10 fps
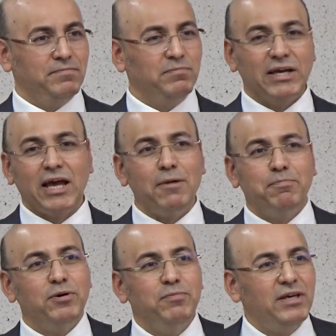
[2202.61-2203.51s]
But God
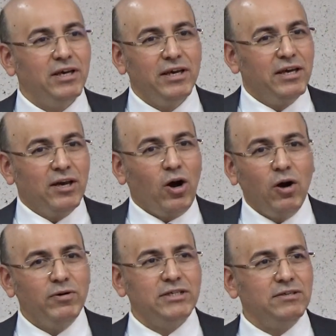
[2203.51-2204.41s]
put me
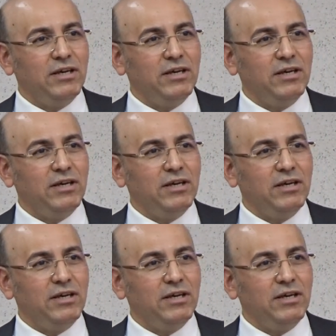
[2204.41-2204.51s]
always in,